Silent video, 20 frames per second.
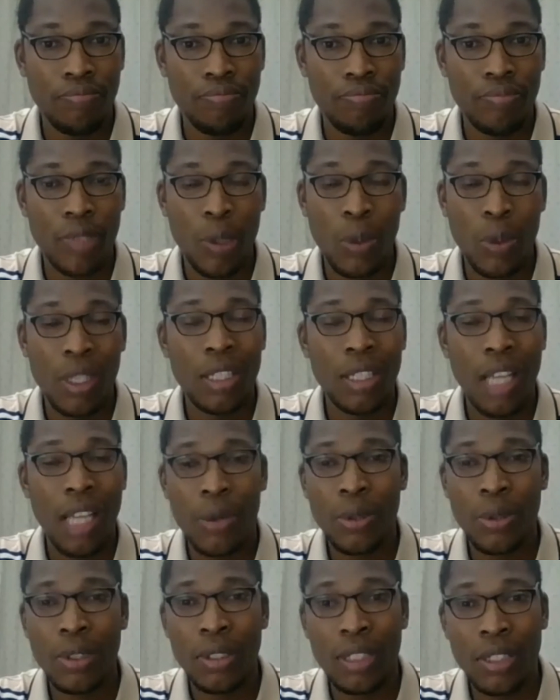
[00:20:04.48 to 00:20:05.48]
well, yeah, I
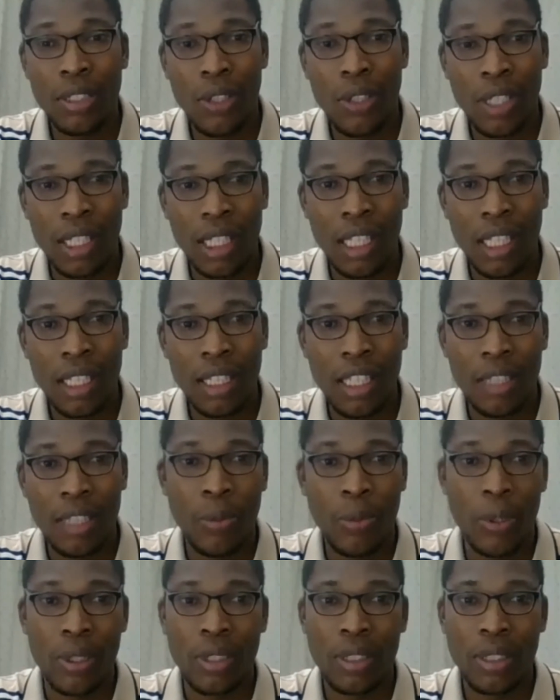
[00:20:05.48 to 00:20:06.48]
wouldn't say unrelated,
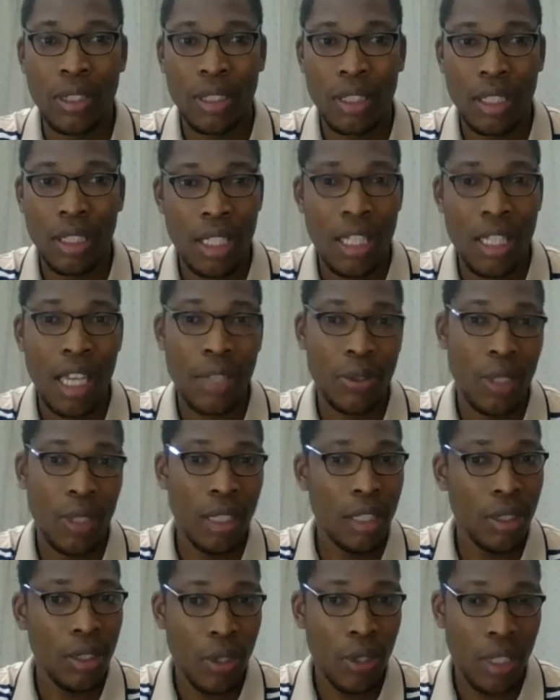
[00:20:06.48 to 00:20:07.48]
but it's
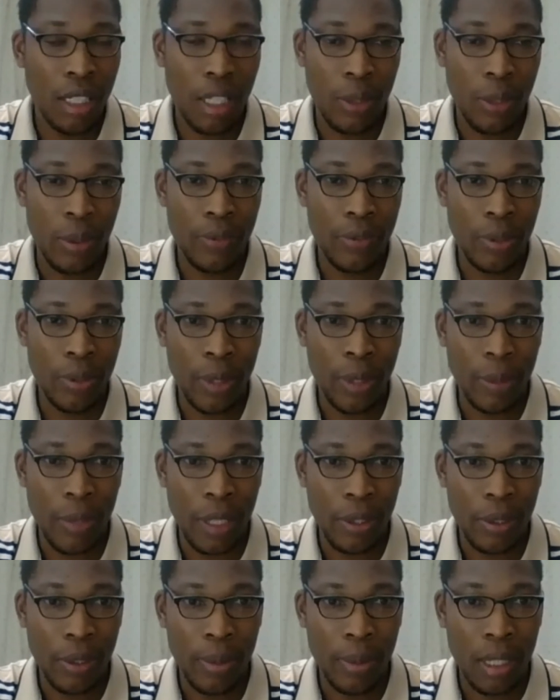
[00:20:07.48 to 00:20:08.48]
actually going away from the
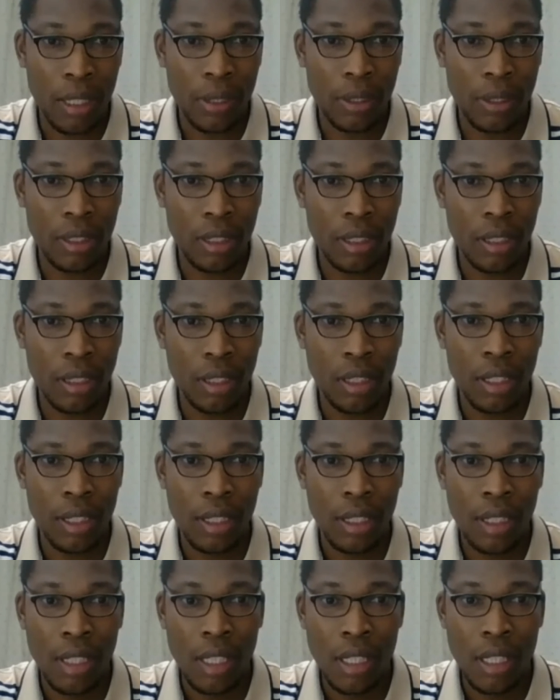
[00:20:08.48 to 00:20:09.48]
microbiology.
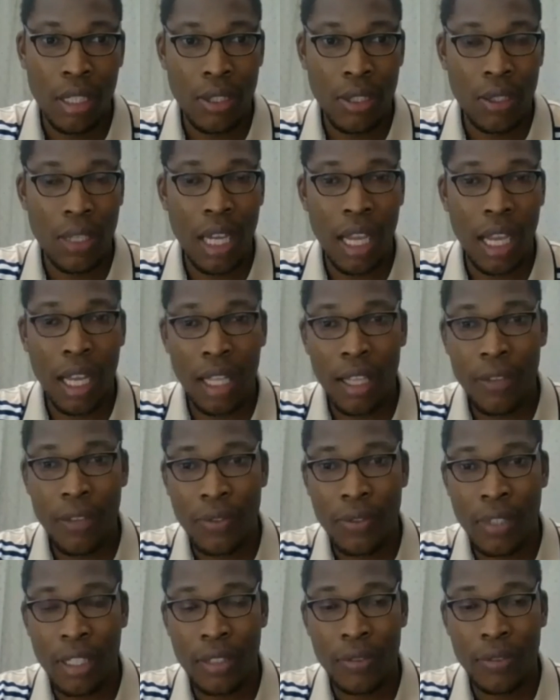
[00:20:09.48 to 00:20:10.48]
So I had a
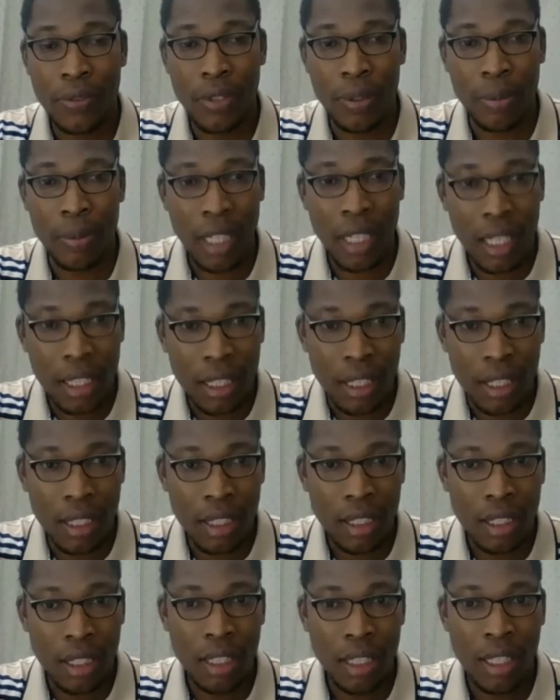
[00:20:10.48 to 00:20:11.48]
friend from Ghana.
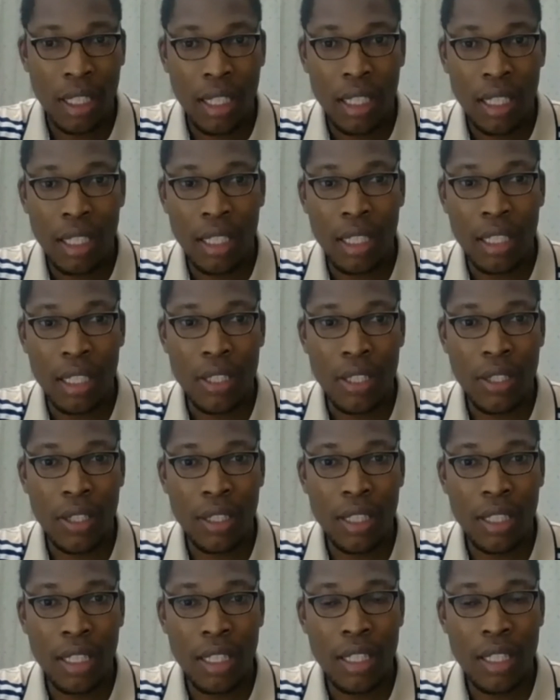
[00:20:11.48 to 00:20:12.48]
He
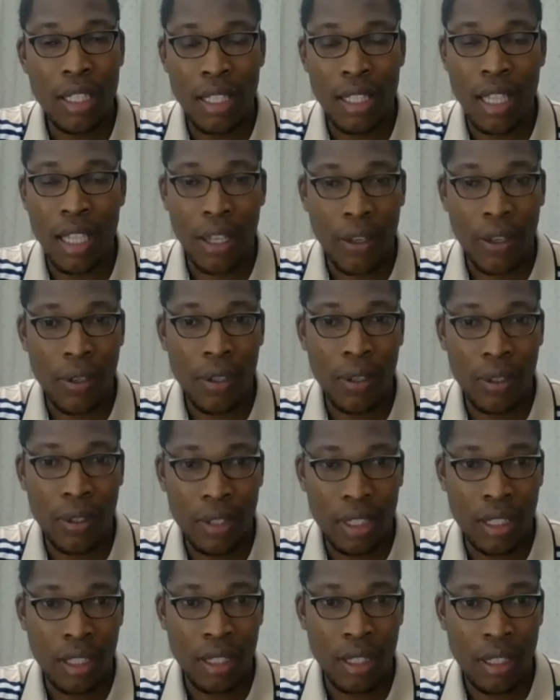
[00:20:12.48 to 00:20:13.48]
studied
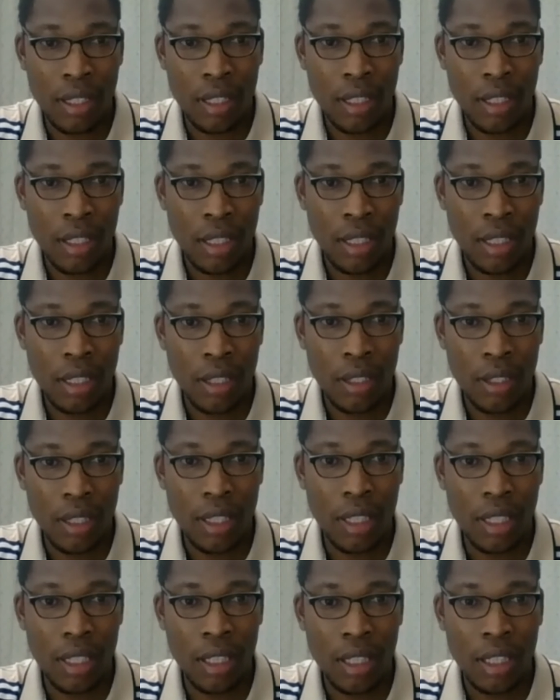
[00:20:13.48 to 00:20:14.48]
psychology,
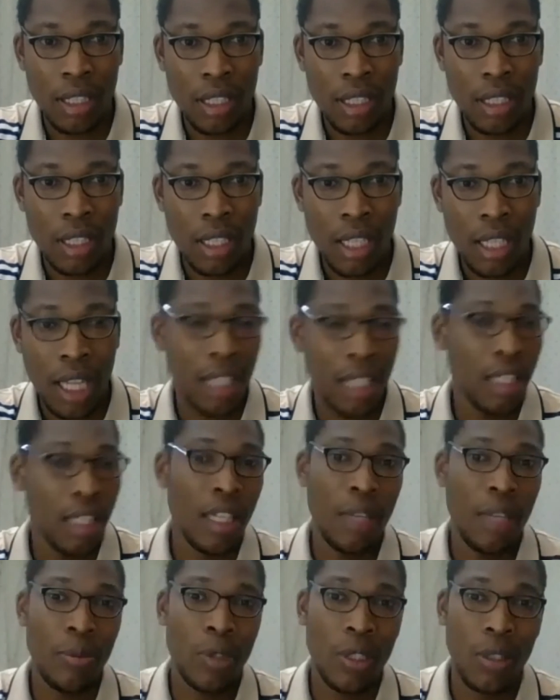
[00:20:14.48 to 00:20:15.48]
okay, and he
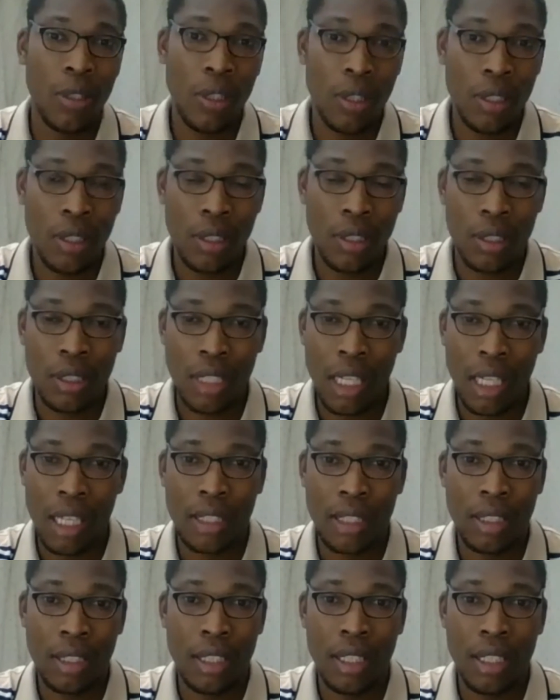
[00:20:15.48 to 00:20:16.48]
came to London
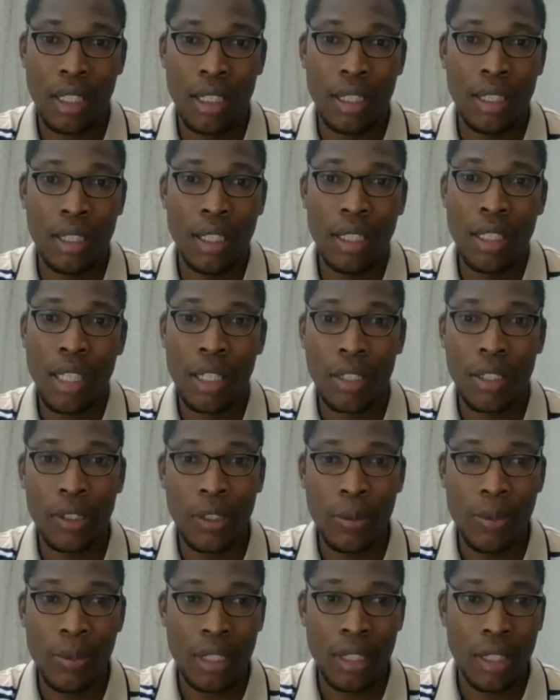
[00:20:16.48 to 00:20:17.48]
and he did
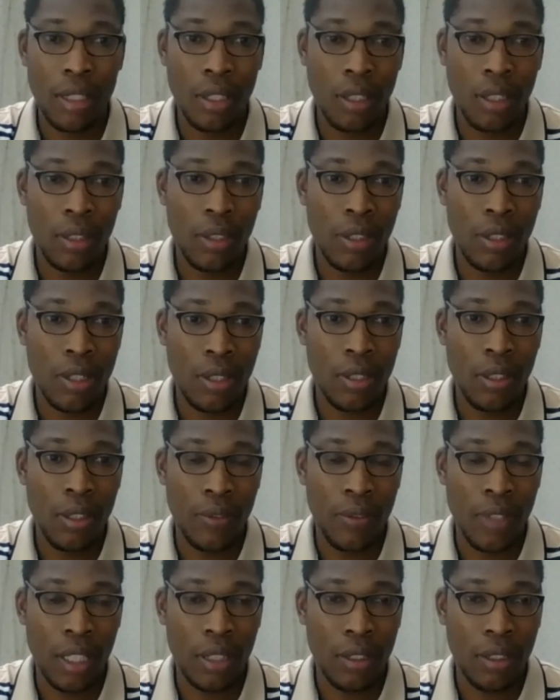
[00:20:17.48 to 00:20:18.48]
economics in London School of
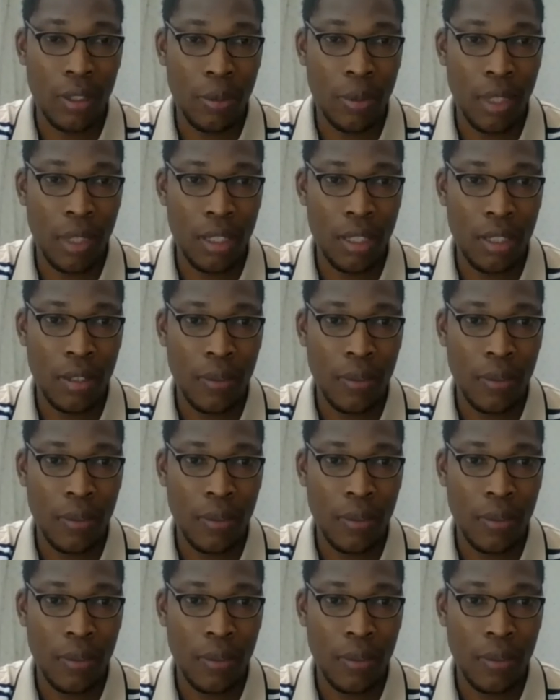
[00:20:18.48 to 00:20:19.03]
Economics.